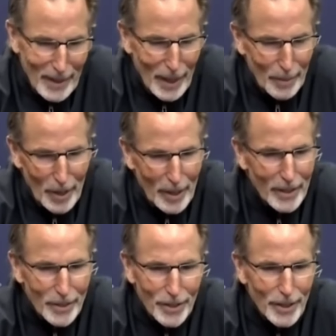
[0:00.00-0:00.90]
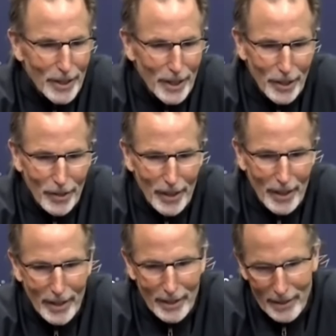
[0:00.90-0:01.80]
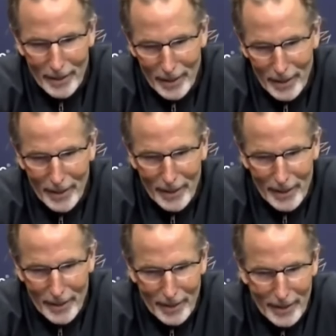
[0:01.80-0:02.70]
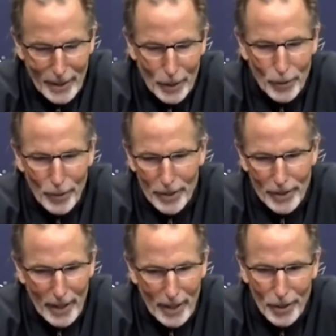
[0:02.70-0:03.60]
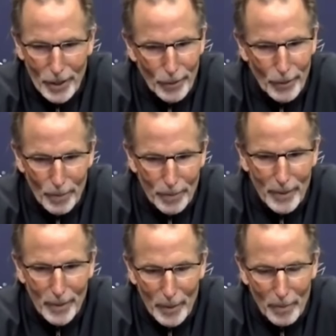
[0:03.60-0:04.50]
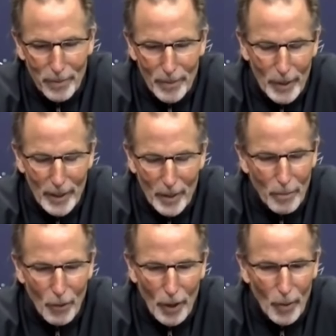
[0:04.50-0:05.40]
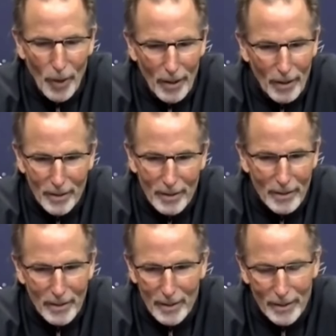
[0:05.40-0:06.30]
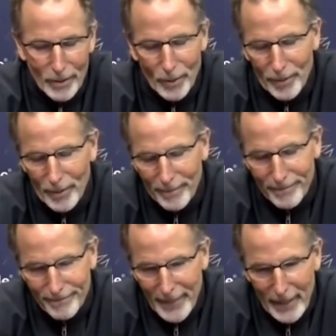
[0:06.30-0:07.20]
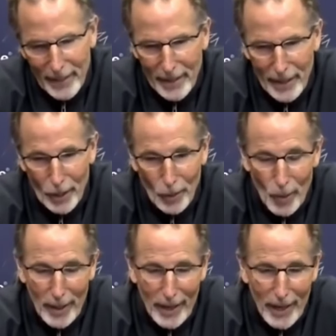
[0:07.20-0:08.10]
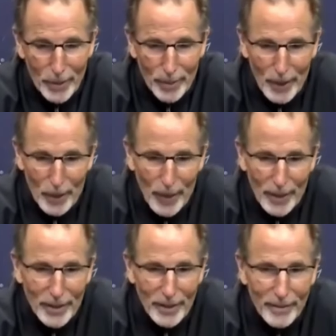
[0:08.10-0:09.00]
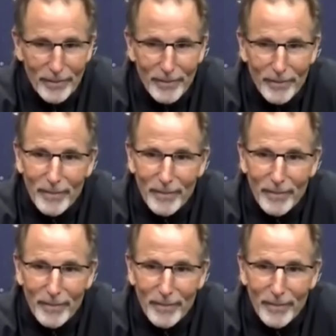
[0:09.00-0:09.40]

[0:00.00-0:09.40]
I'm not going to sit here and criticize our group. We didn't play well. And so I don't know why you asked me the question.